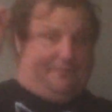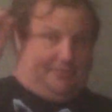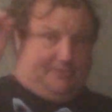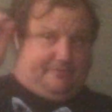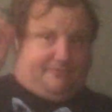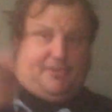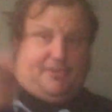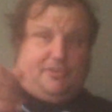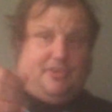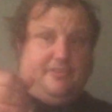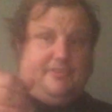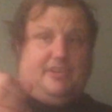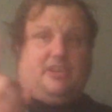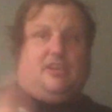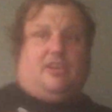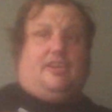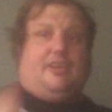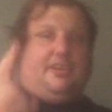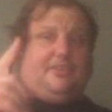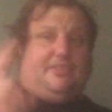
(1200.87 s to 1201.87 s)
if you're new to
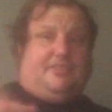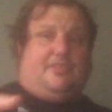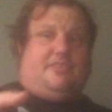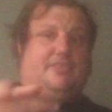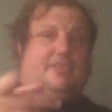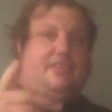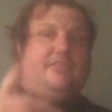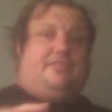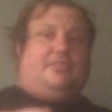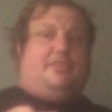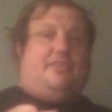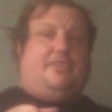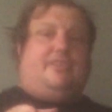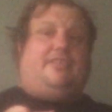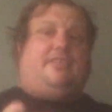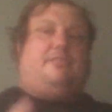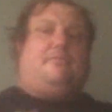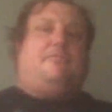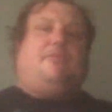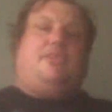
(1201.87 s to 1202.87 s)
VR, here's a
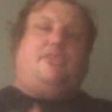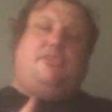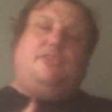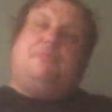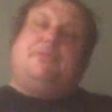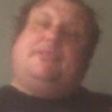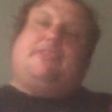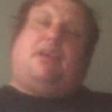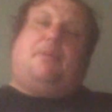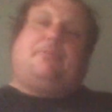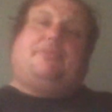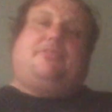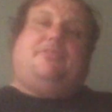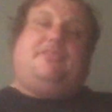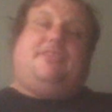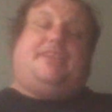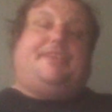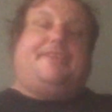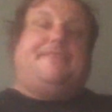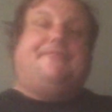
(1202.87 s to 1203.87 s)
criticism, huge missed
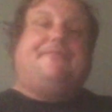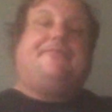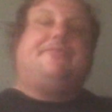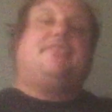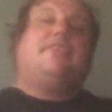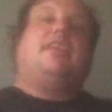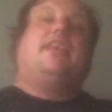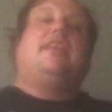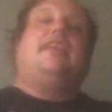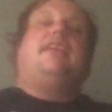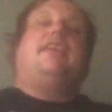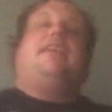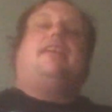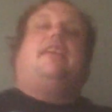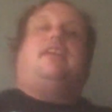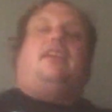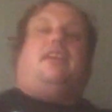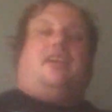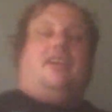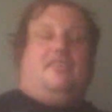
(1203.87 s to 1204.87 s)
opportunity.
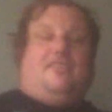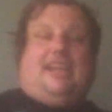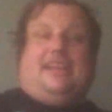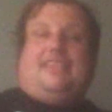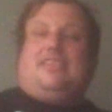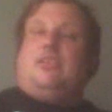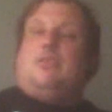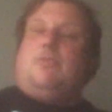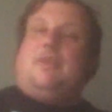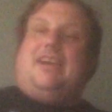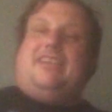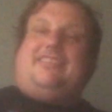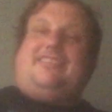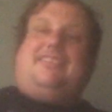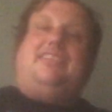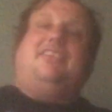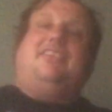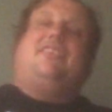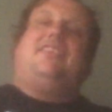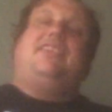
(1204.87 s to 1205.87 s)
Unlike the
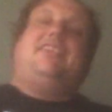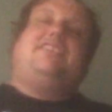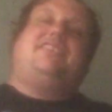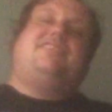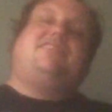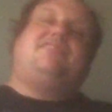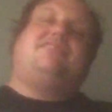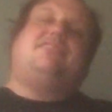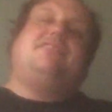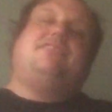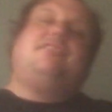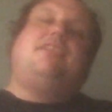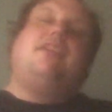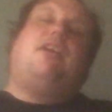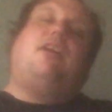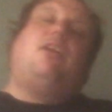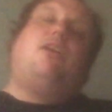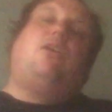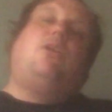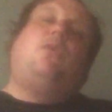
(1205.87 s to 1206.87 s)
Quest, there is
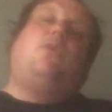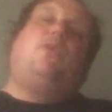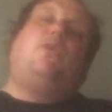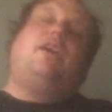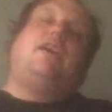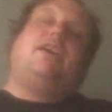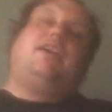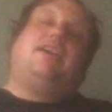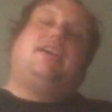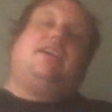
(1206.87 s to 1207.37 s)
no